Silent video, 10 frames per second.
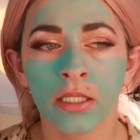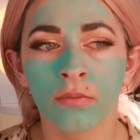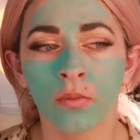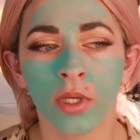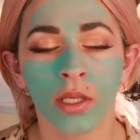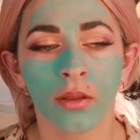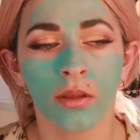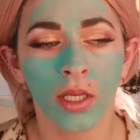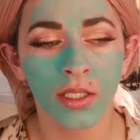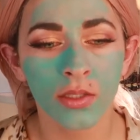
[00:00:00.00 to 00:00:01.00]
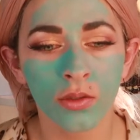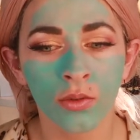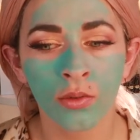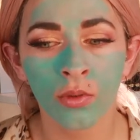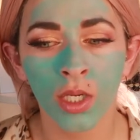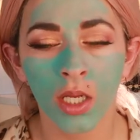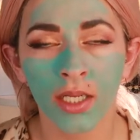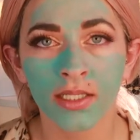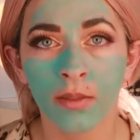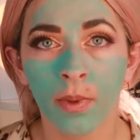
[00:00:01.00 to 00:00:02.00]
love with. I do,
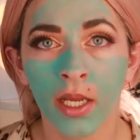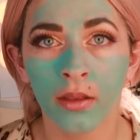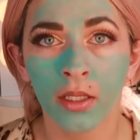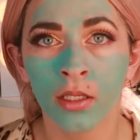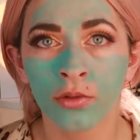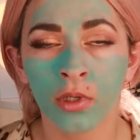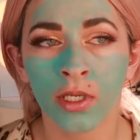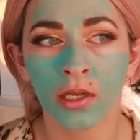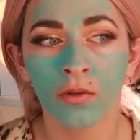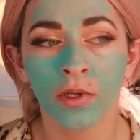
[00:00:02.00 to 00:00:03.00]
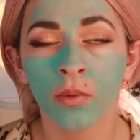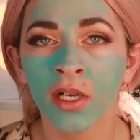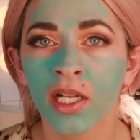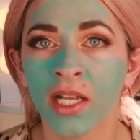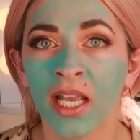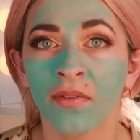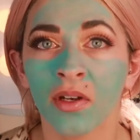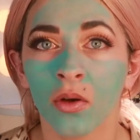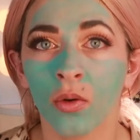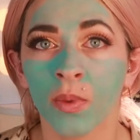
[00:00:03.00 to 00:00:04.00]
I did buy the Drunk Elephant one and I
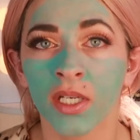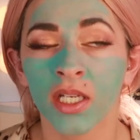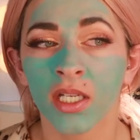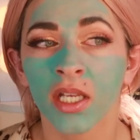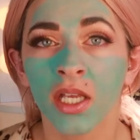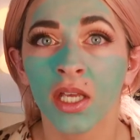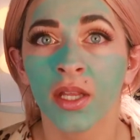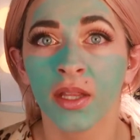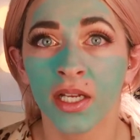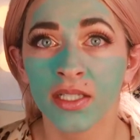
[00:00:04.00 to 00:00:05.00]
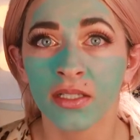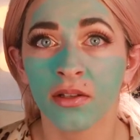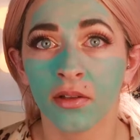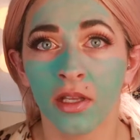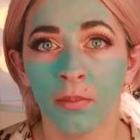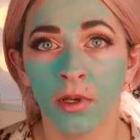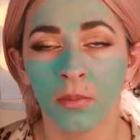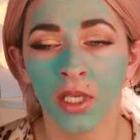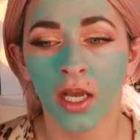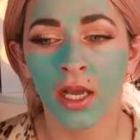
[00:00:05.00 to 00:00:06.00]
haven't opened it. That is another thing about
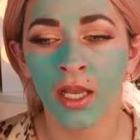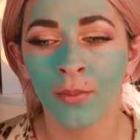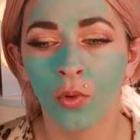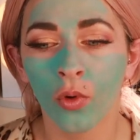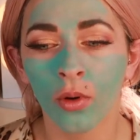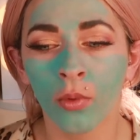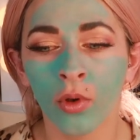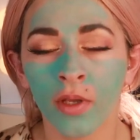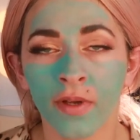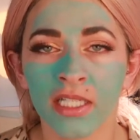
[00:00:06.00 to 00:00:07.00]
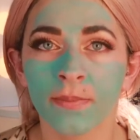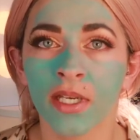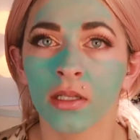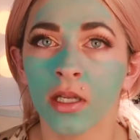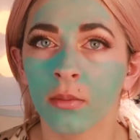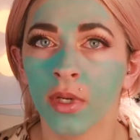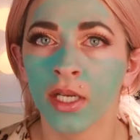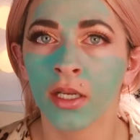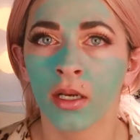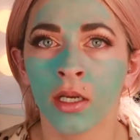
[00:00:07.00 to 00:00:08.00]
me. I am horrible if I spend a lot of
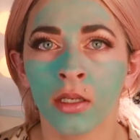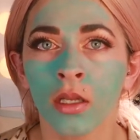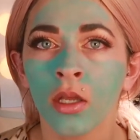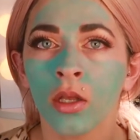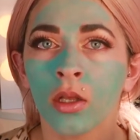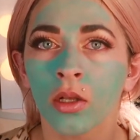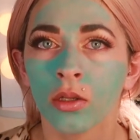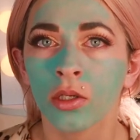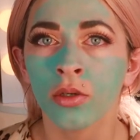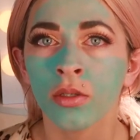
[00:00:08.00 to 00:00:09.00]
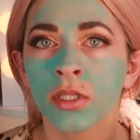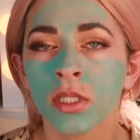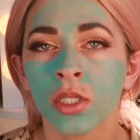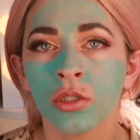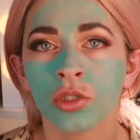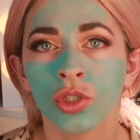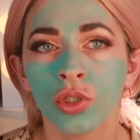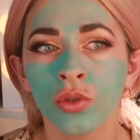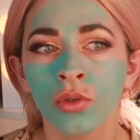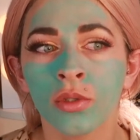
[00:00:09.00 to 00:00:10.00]
money on clothes,
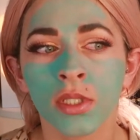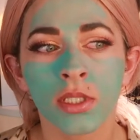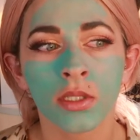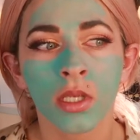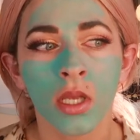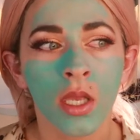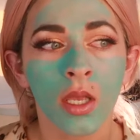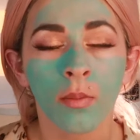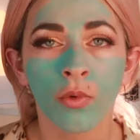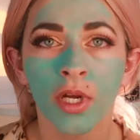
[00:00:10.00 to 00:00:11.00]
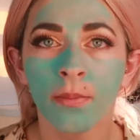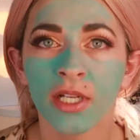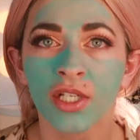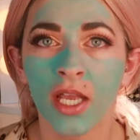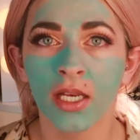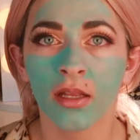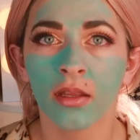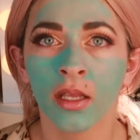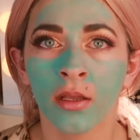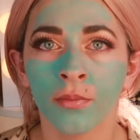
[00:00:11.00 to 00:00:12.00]
shoes, pretty much
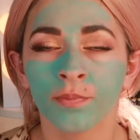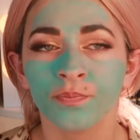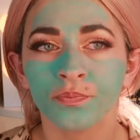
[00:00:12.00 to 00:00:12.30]
anything.